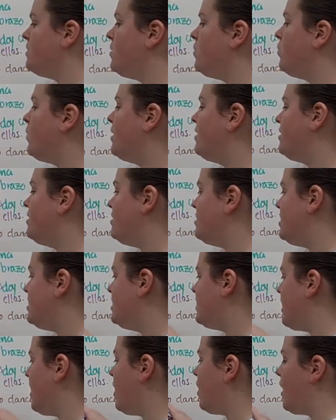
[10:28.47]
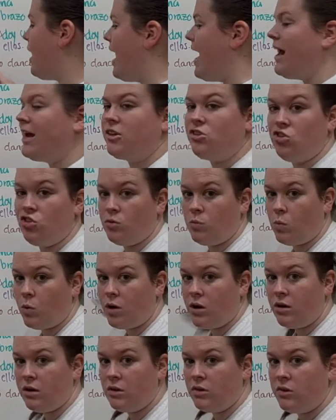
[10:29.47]
that when these are action
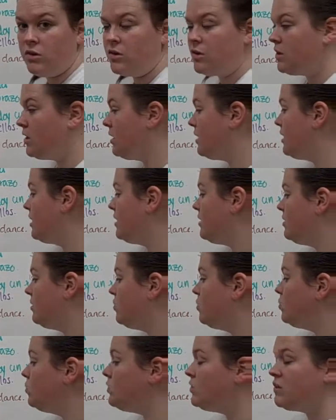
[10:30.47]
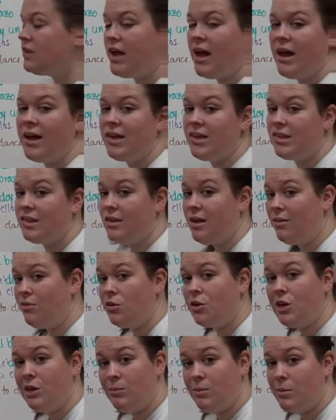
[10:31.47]
words, gusta is
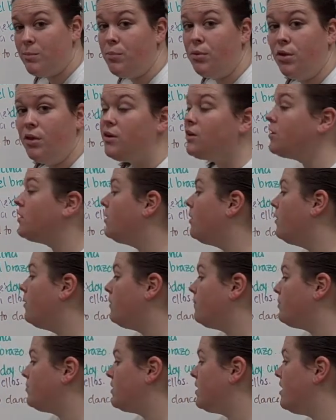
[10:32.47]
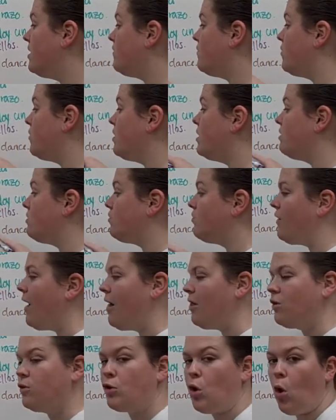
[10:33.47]
never going to be plural if it's
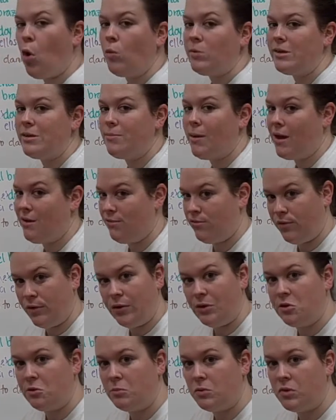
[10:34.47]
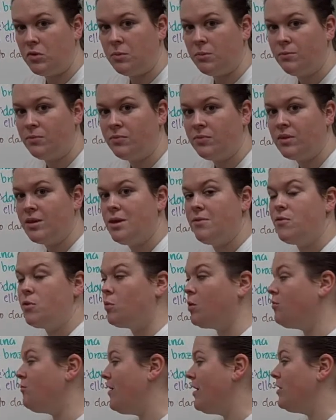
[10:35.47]
followed only by verbs. If it
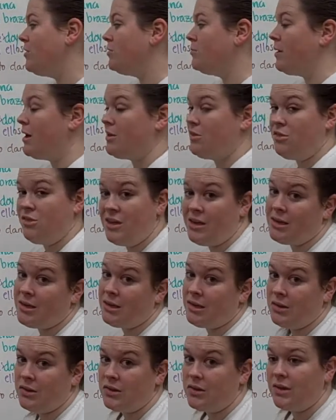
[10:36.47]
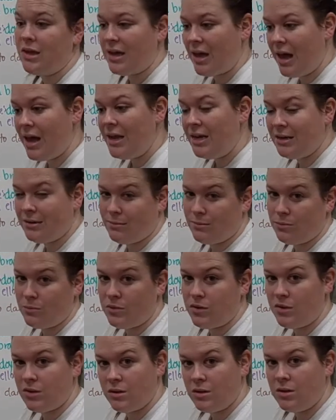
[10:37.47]
were followed by things like
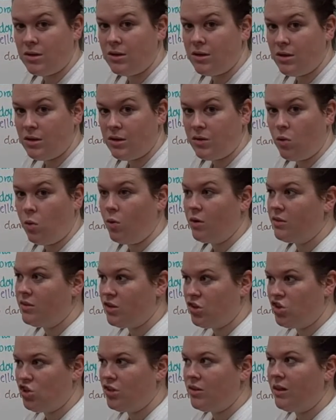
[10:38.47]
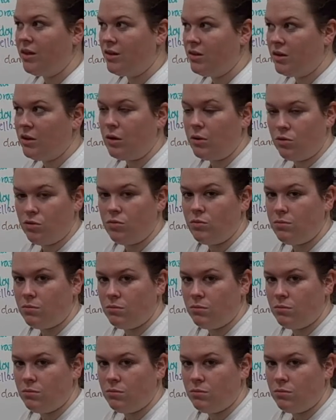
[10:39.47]
items, or that she, you know,